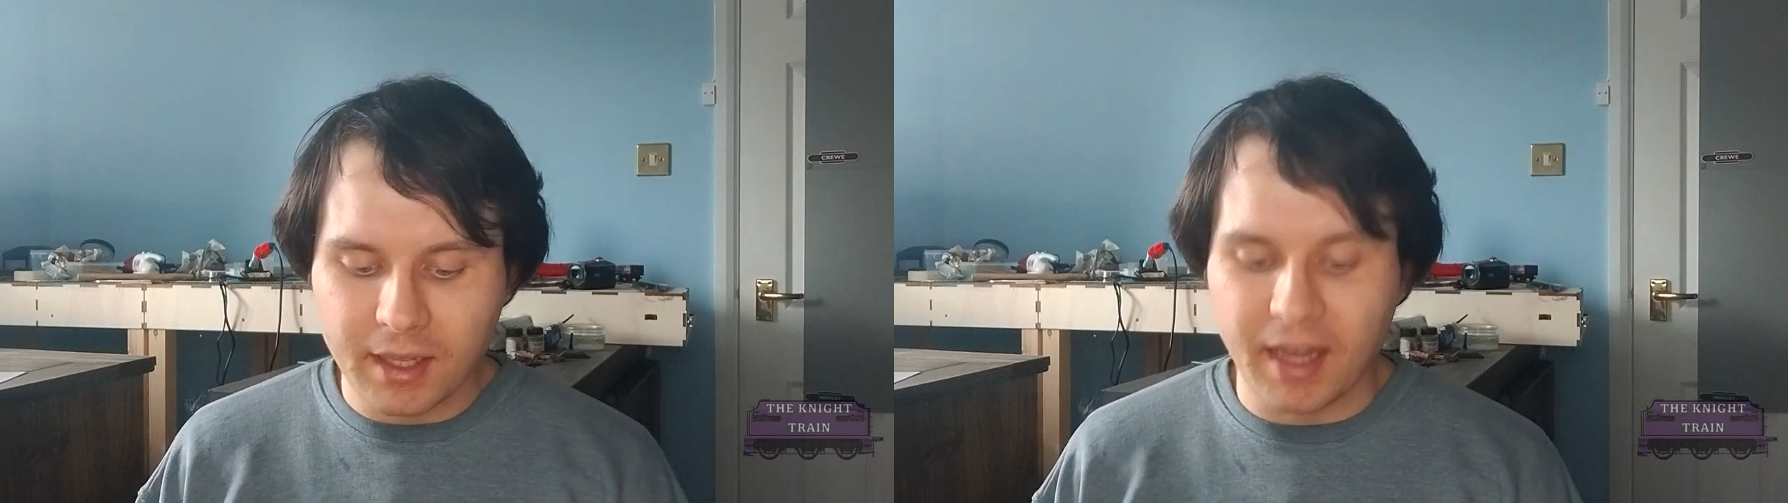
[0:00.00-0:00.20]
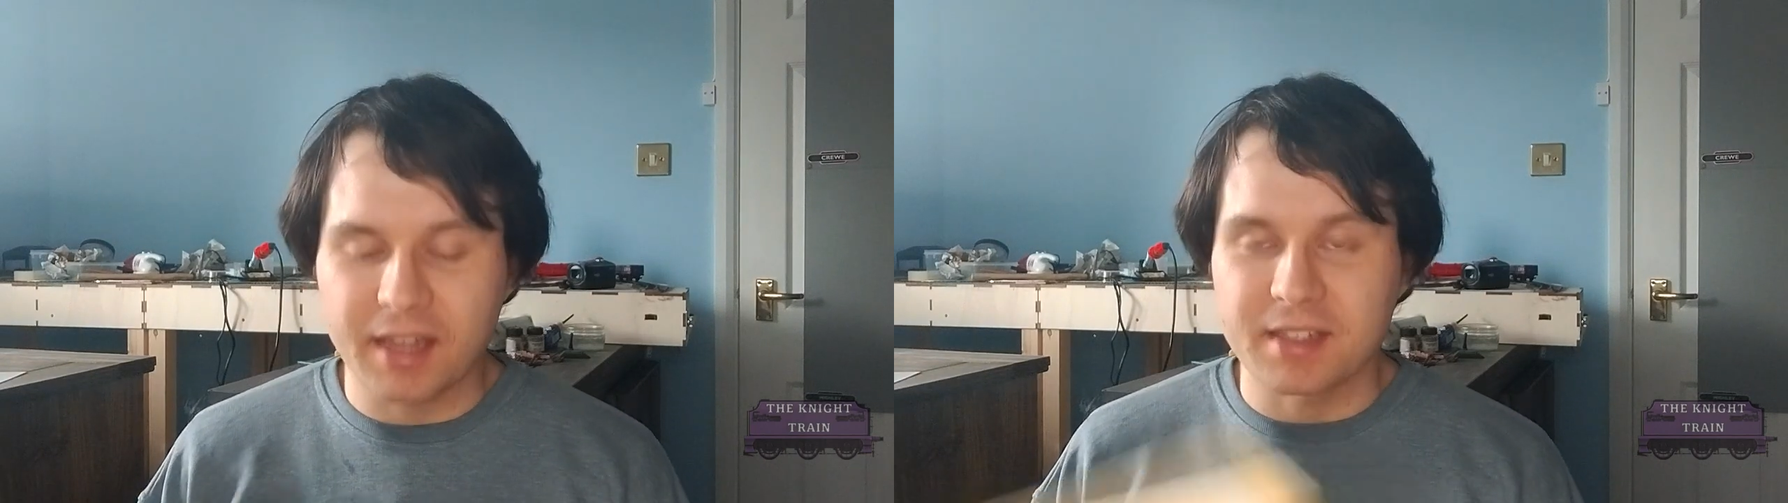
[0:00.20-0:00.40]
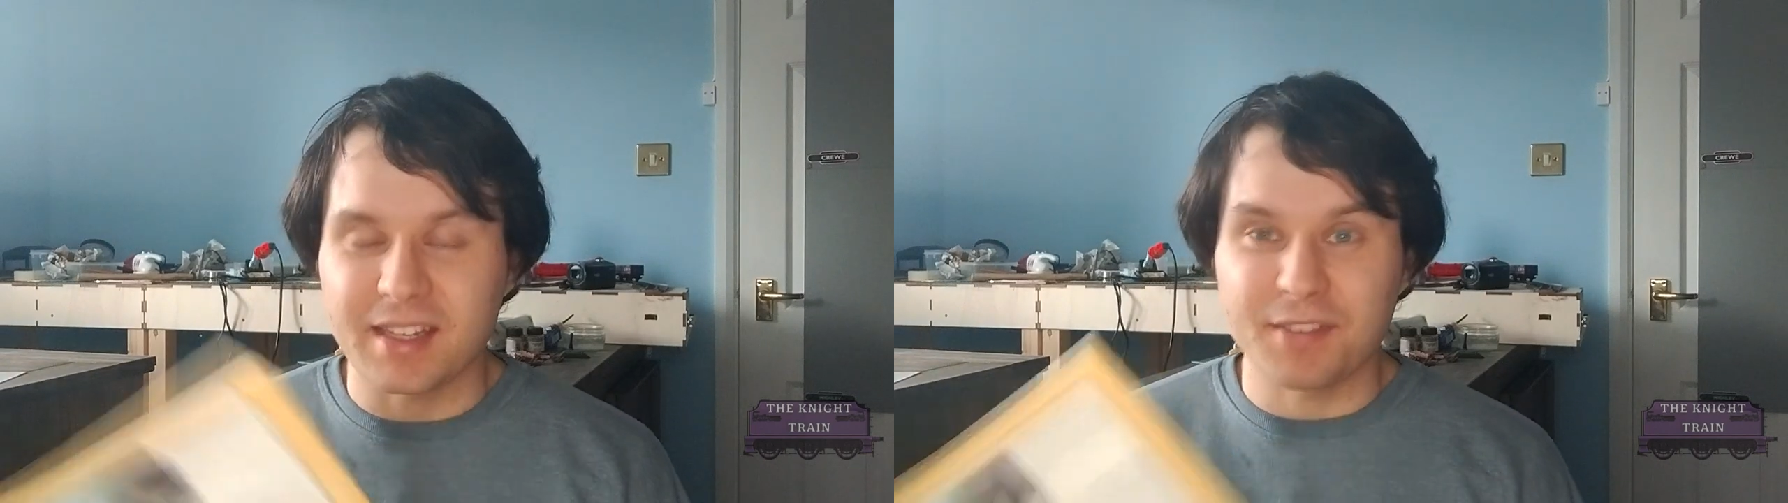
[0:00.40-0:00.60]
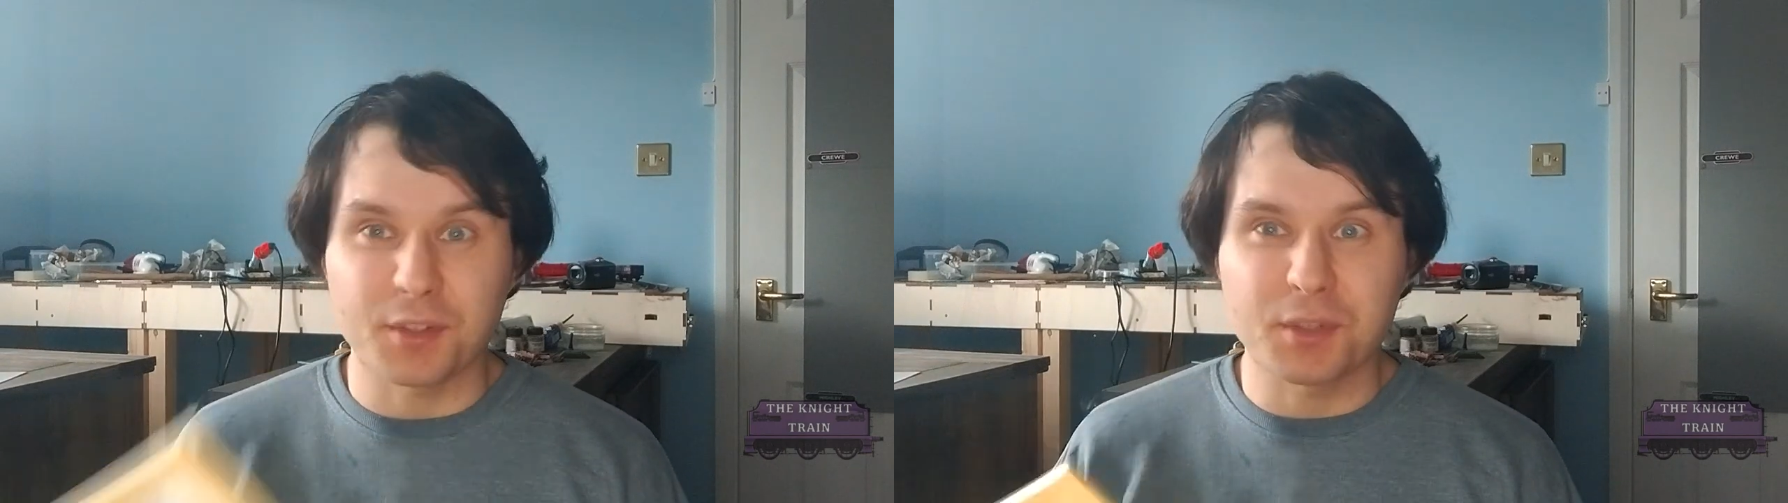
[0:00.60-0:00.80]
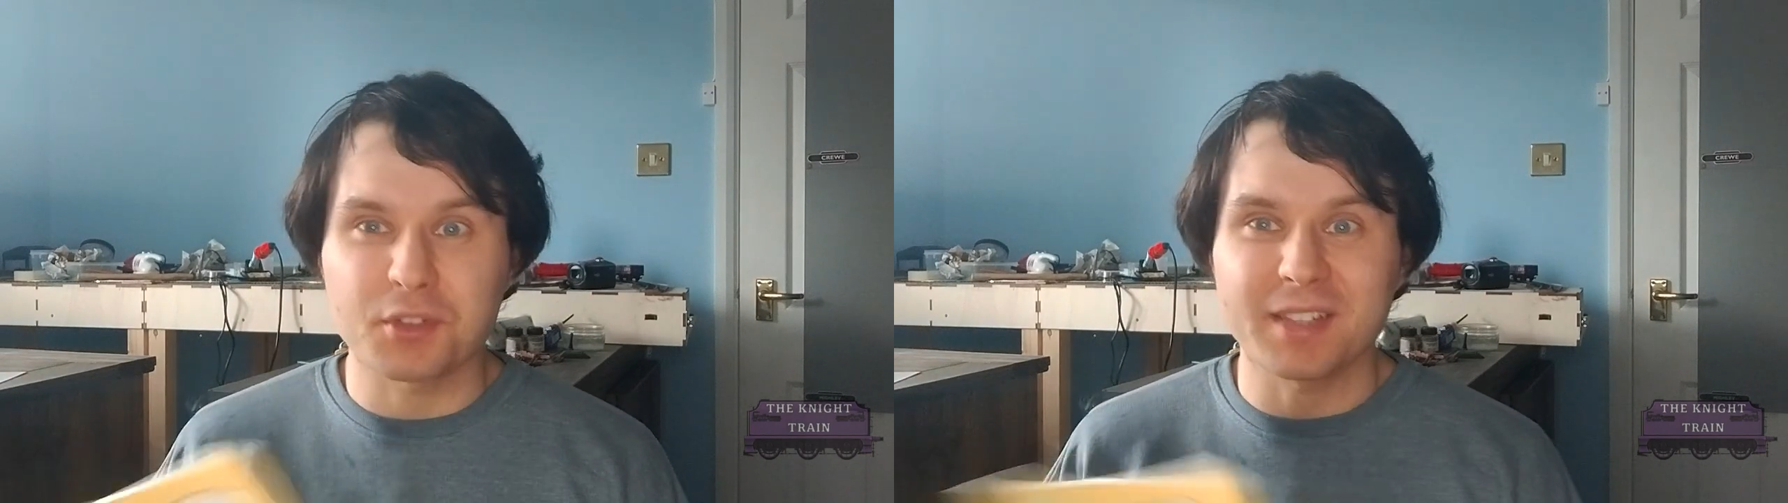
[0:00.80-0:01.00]
and if
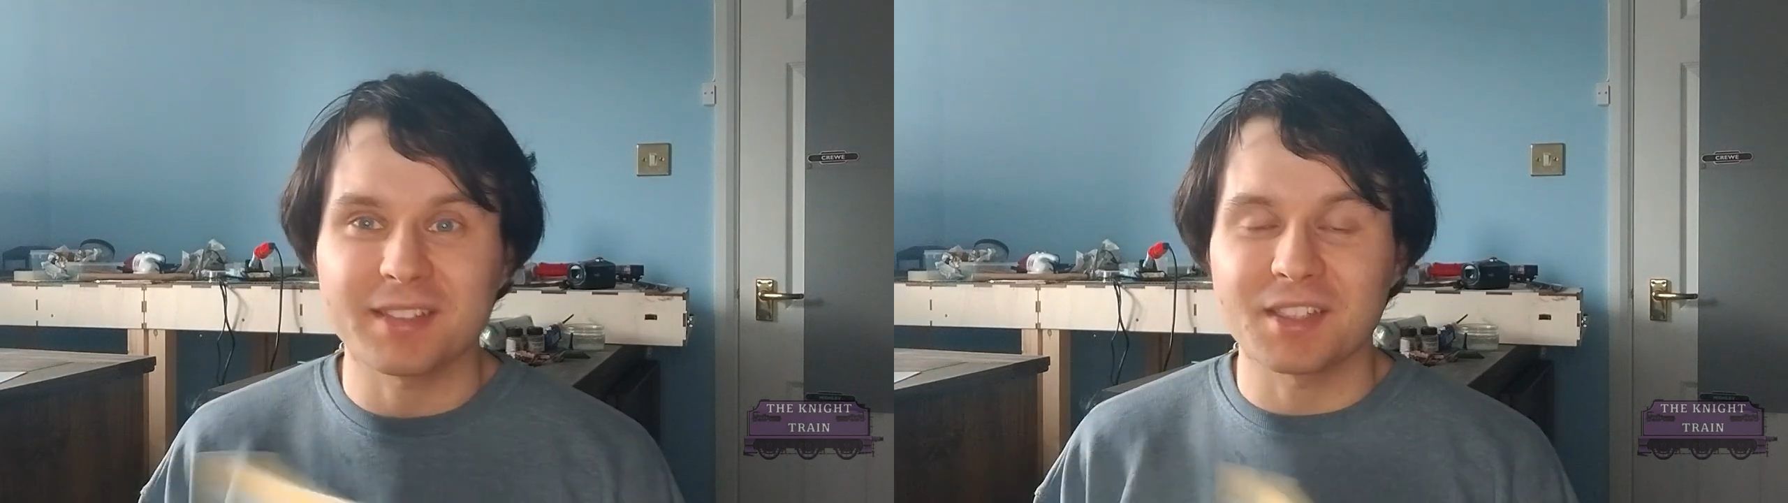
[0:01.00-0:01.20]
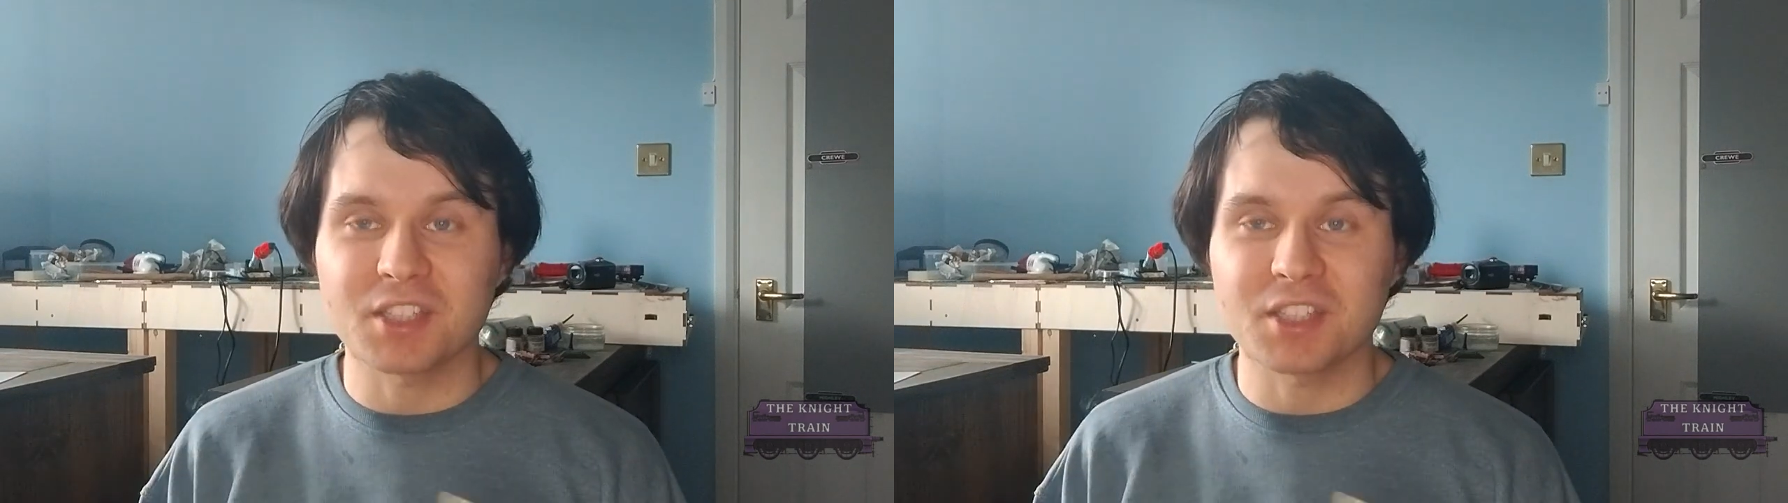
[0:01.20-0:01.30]
you're interested